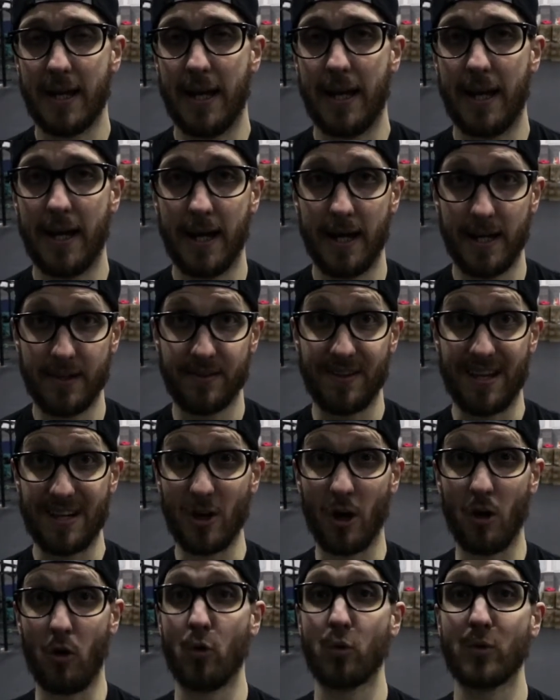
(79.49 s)
and then
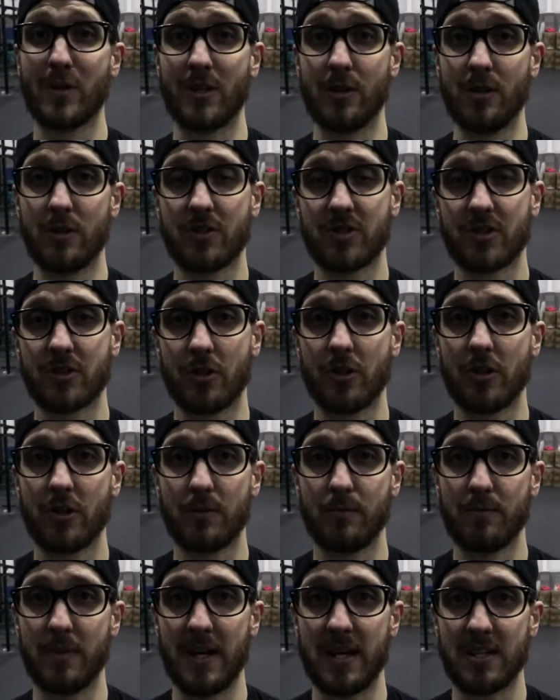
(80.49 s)
holding at the
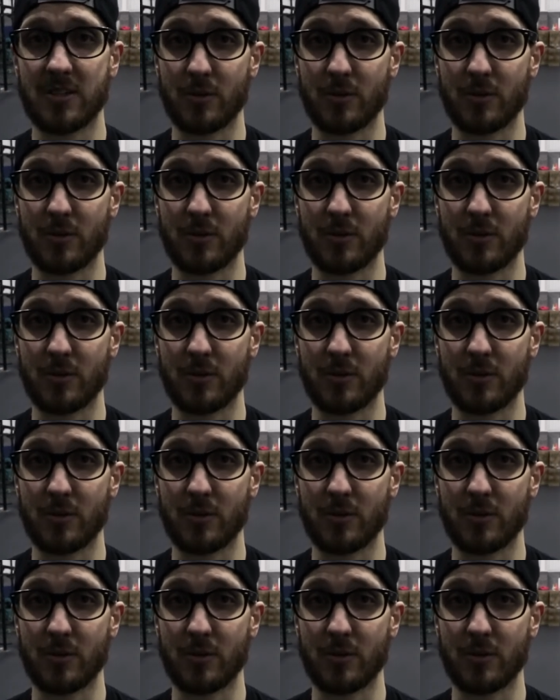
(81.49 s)
sternum there,